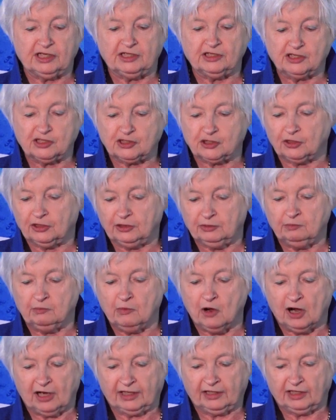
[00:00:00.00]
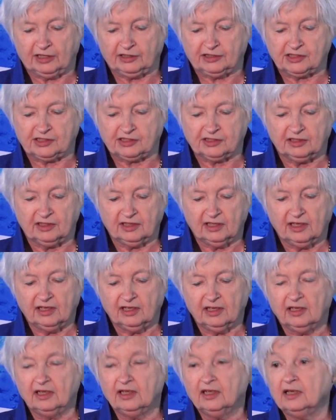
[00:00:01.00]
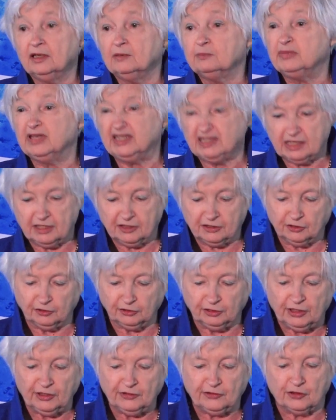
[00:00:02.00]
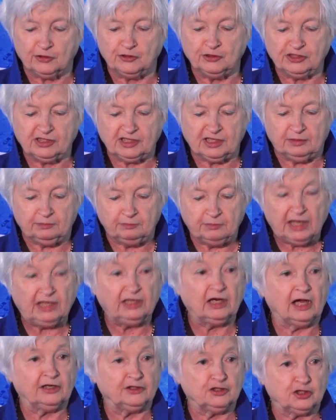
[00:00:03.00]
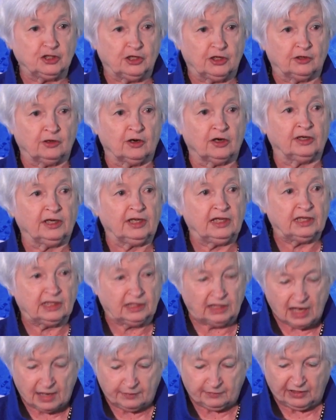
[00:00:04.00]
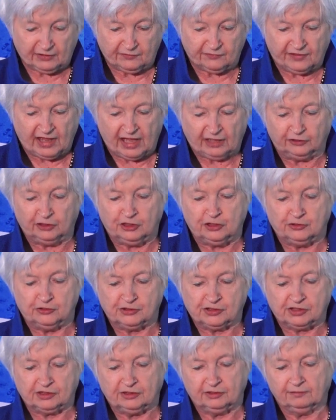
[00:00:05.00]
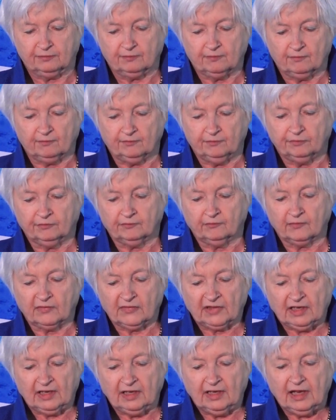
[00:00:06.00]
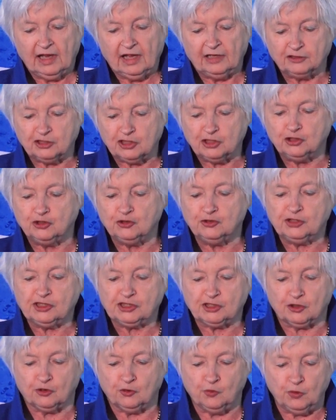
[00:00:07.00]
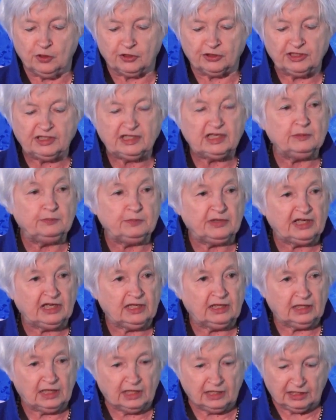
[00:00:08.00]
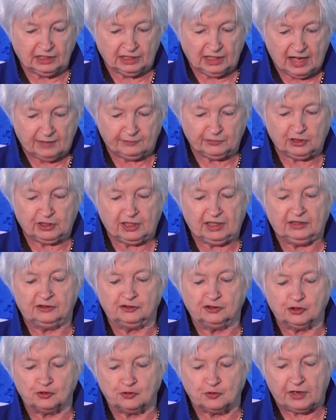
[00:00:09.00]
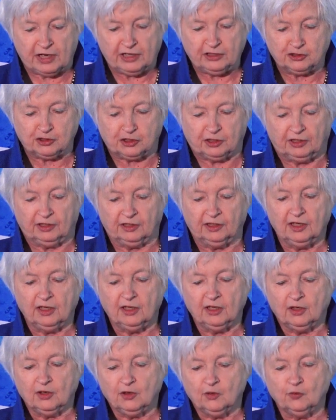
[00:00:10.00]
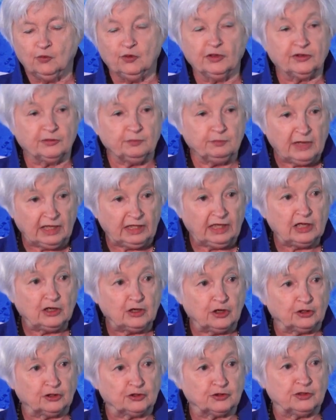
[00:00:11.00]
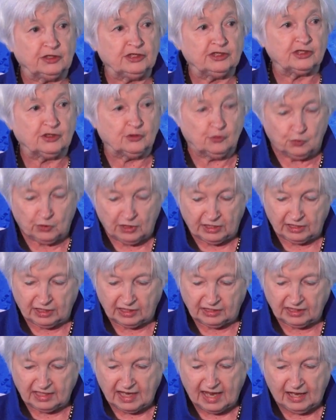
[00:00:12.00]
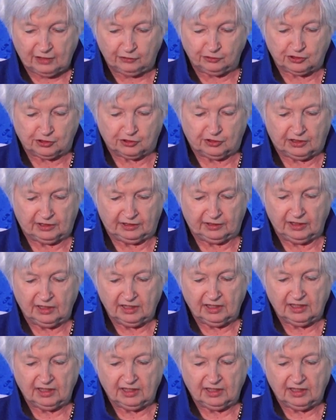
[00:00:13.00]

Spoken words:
in certain markets, particularly those that may not share our economic values. And to do so, we're deepening economic integration with the many countries that we can count on.